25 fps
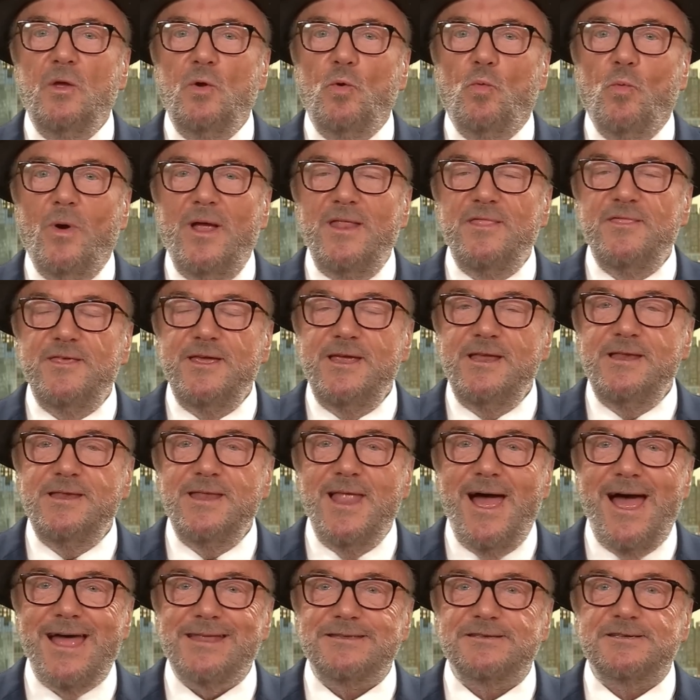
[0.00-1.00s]
when the
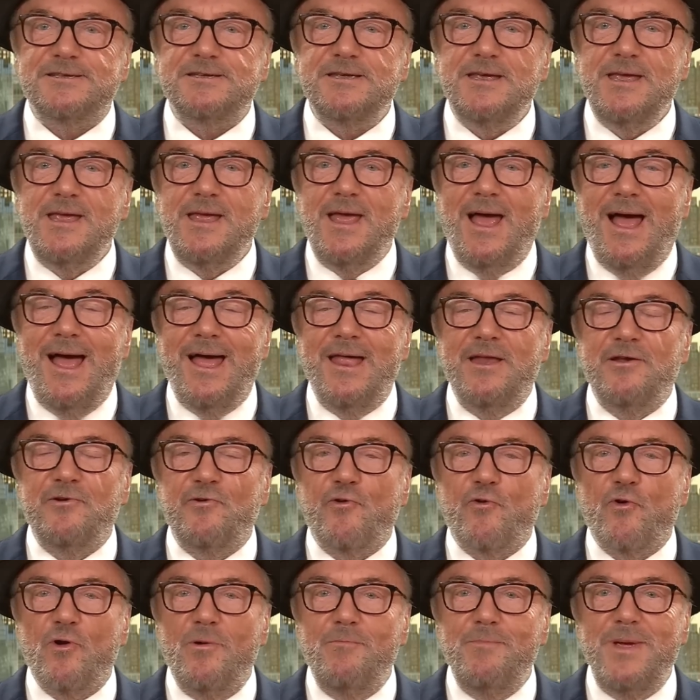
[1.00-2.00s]
Nazi and
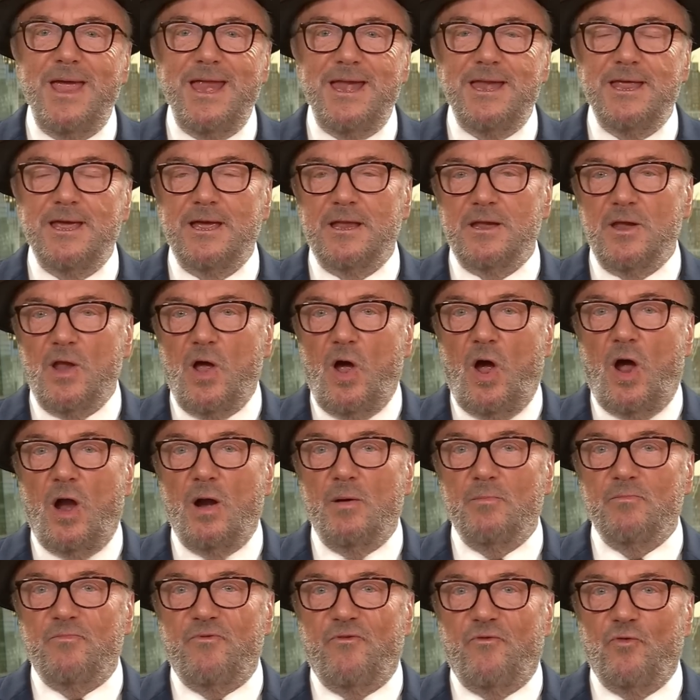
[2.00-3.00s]
Romanian
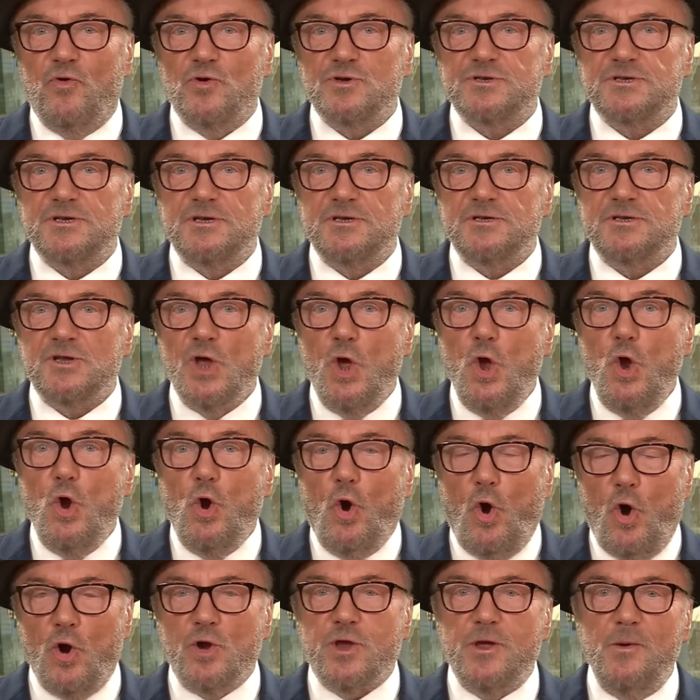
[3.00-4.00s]
armed forces
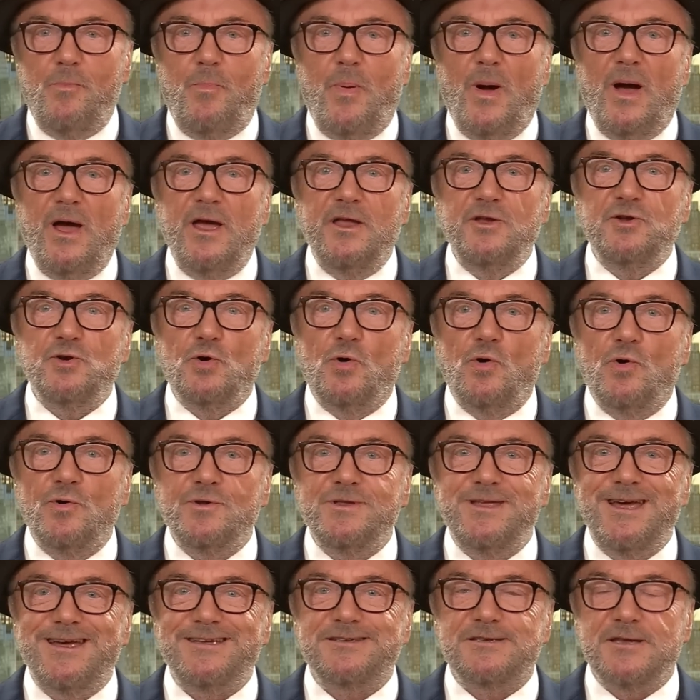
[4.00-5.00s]
occupied
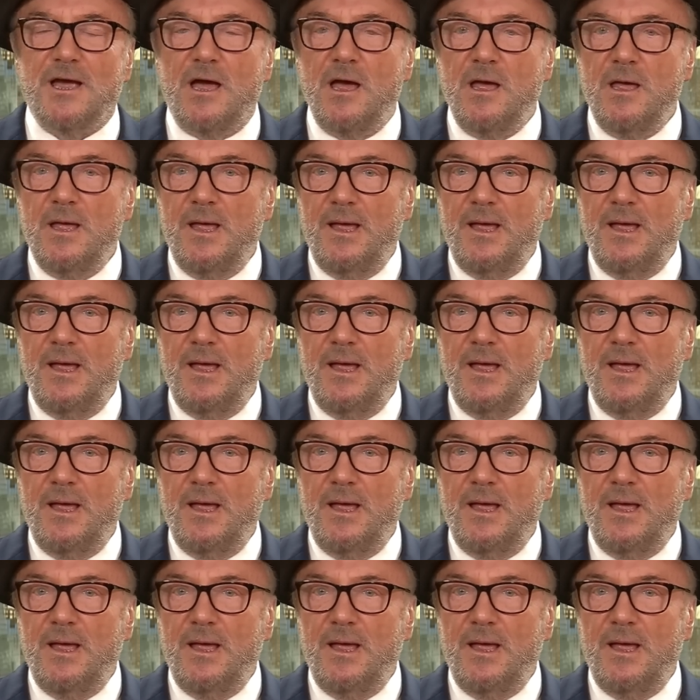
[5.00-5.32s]
Odessa